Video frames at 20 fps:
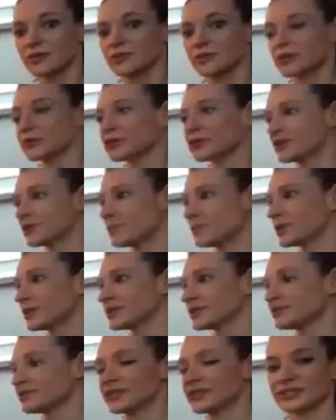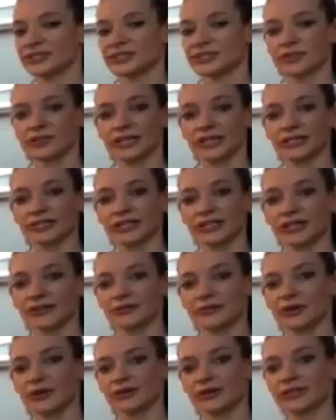Both hip points face the right side
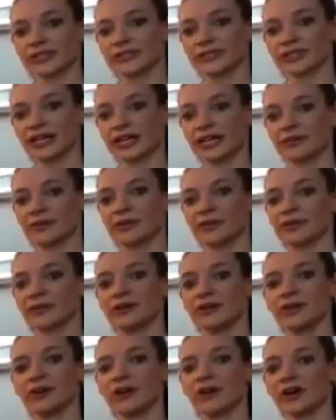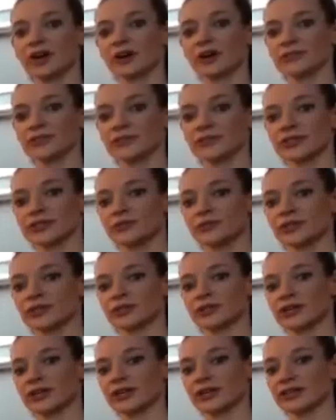wall this time. Arms are in
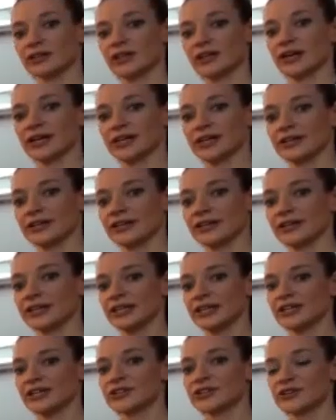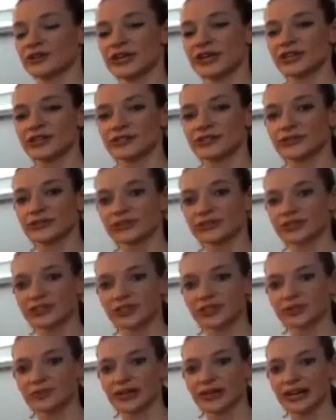one long line. Integrate shoulders
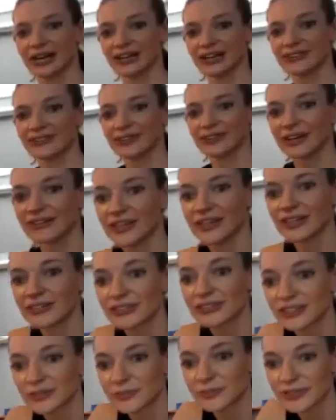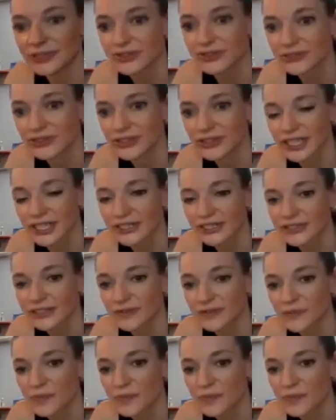onto back. Wow, that looks beautiful, guys.